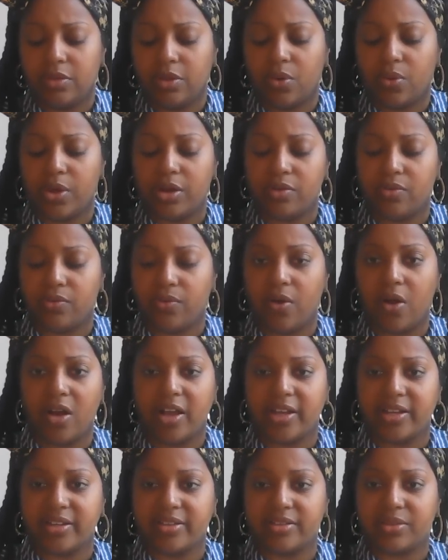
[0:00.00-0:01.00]
The Queen of
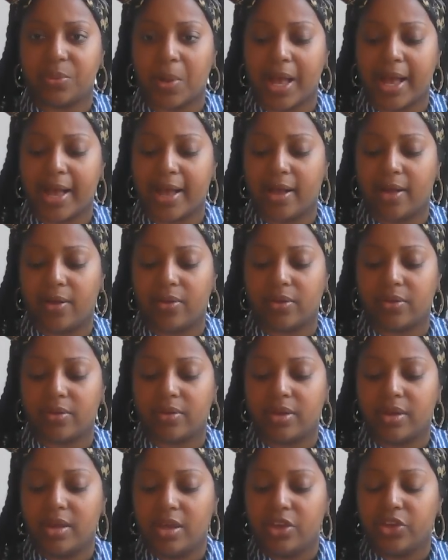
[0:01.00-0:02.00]
Wands. Wow.
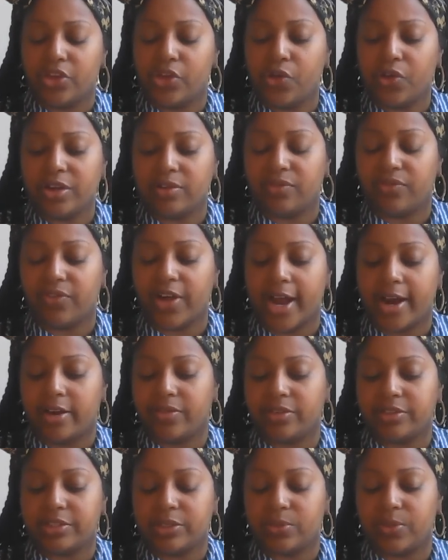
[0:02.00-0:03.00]
You're on fire
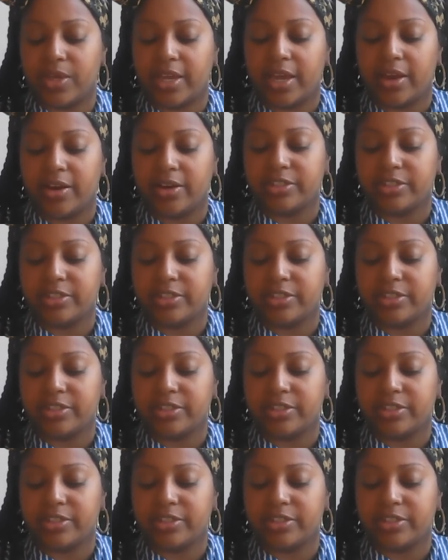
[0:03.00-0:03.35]
this week,